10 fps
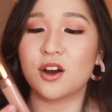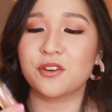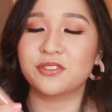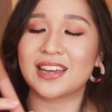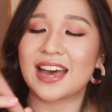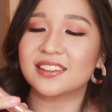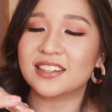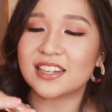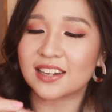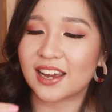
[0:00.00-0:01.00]
of the
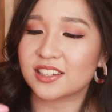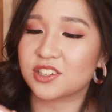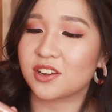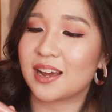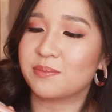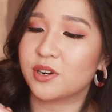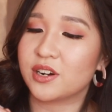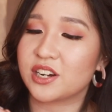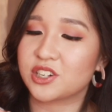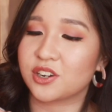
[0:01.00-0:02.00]
Kathleen Lights
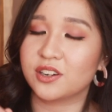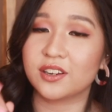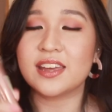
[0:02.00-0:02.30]
collaboration